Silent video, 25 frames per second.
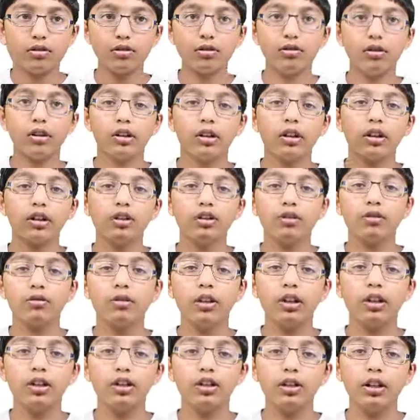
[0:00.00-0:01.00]
So I'm going to
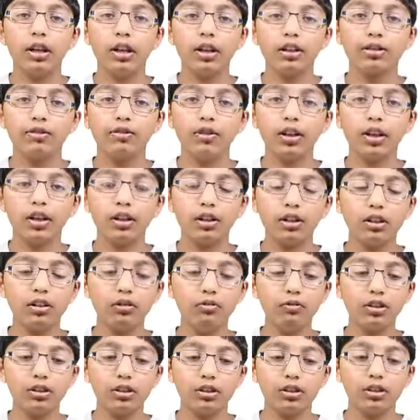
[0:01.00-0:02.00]
create the next function
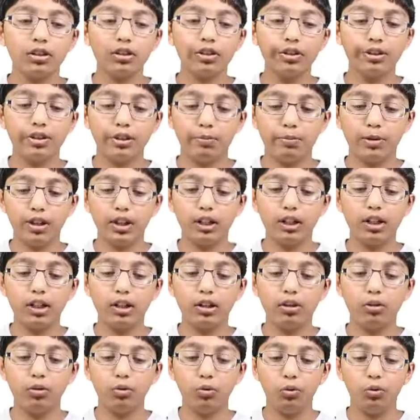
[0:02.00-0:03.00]
which is going to be
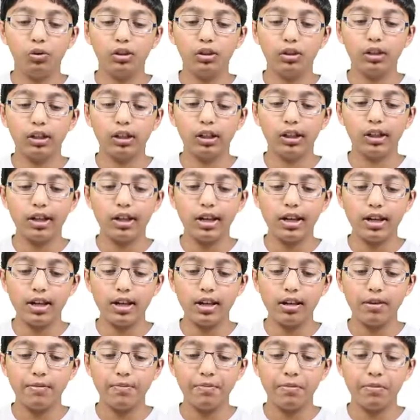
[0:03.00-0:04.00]
called
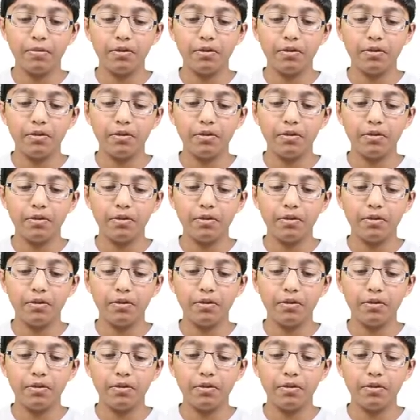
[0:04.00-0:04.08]
clear.